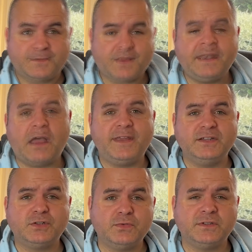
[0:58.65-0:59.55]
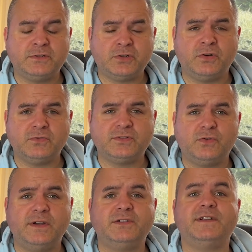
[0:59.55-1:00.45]
Now, the internal
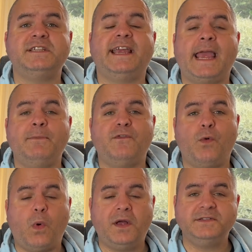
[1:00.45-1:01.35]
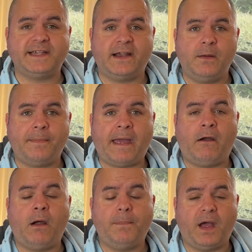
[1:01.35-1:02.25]
storage originally came with a 1
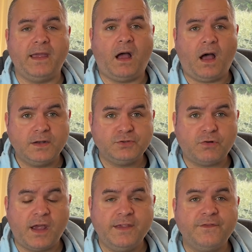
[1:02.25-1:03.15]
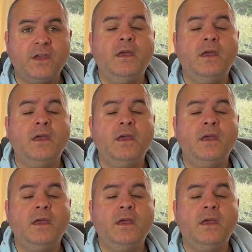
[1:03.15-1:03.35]
TB hard drive.